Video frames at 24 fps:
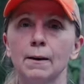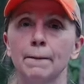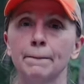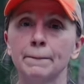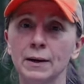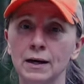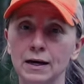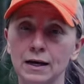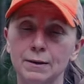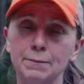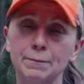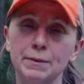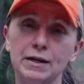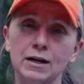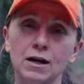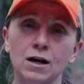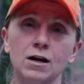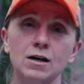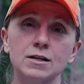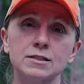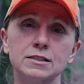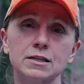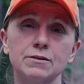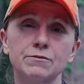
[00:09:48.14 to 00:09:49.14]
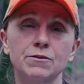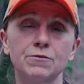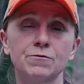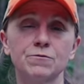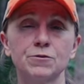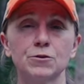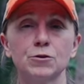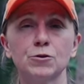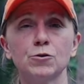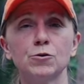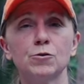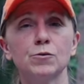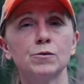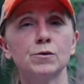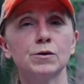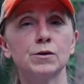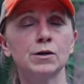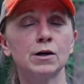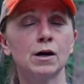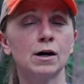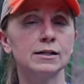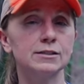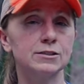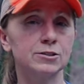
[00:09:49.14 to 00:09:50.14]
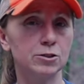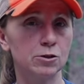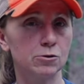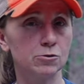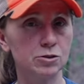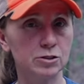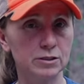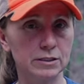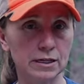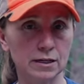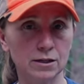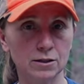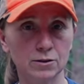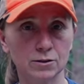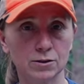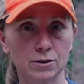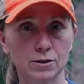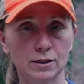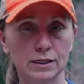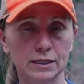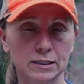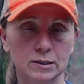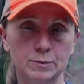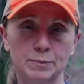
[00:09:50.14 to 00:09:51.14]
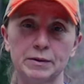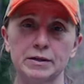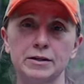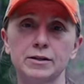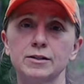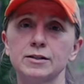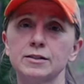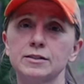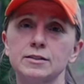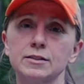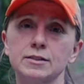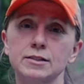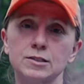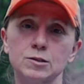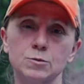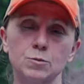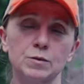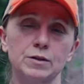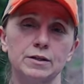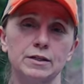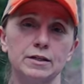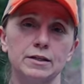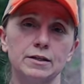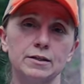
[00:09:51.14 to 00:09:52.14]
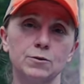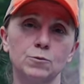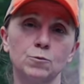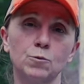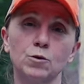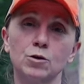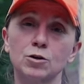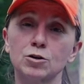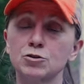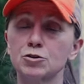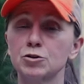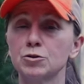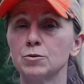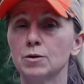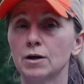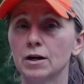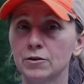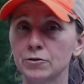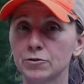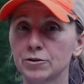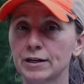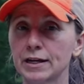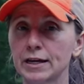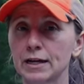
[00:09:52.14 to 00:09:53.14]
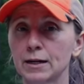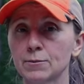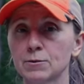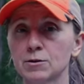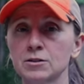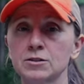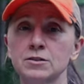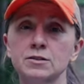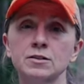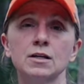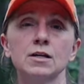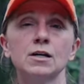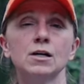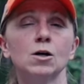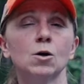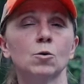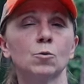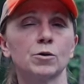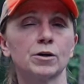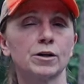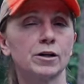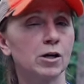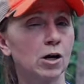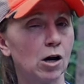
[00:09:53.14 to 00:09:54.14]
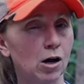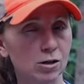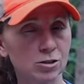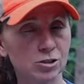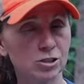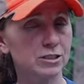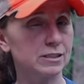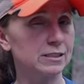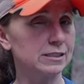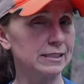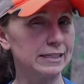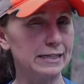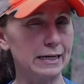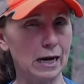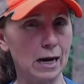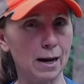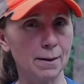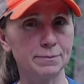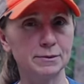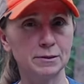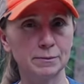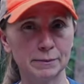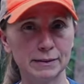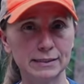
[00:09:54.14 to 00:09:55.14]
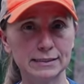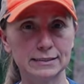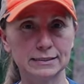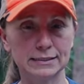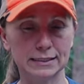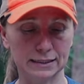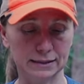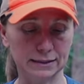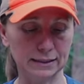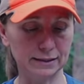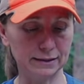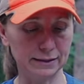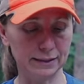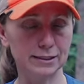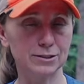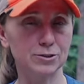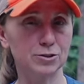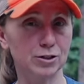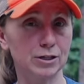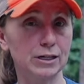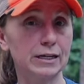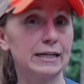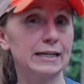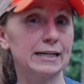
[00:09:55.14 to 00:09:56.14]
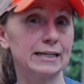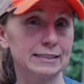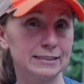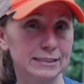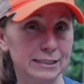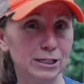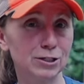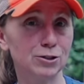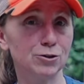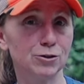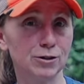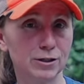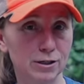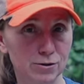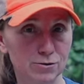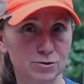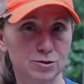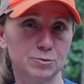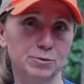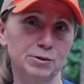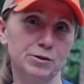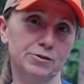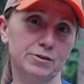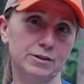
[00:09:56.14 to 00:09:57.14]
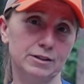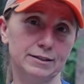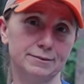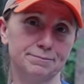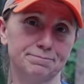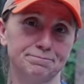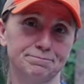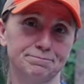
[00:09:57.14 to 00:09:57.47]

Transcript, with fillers: But because of a few not so stellar experiences with one or two other cameras, We're cautiously optimistic that things are going to continue to go smoothly.